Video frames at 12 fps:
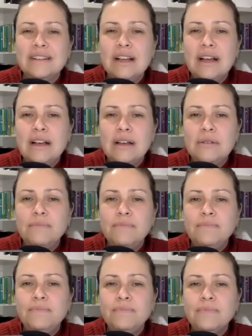
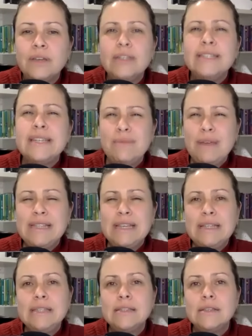Does that make
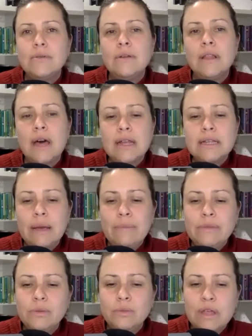sense? So a lot of
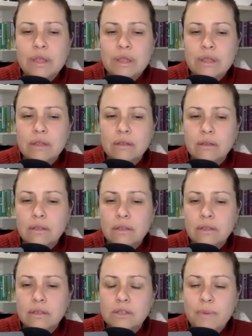times with
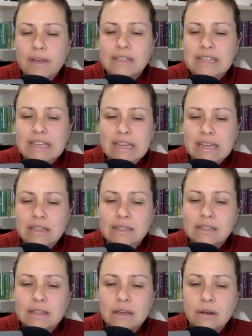spicy
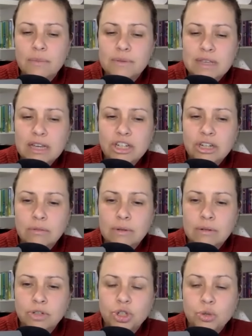kids, their obsession
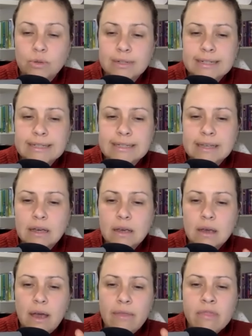around choice
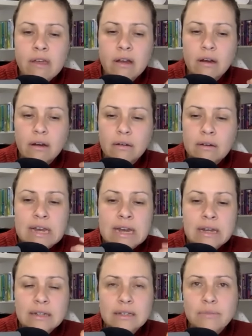and their
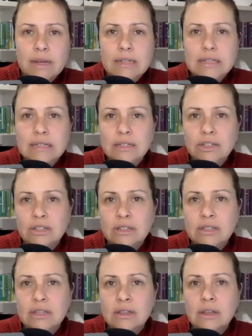needing to make
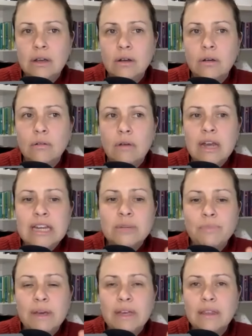decisions and I need
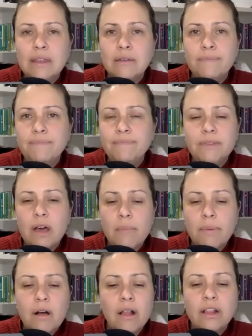to pick the
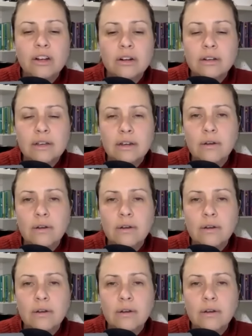cup color,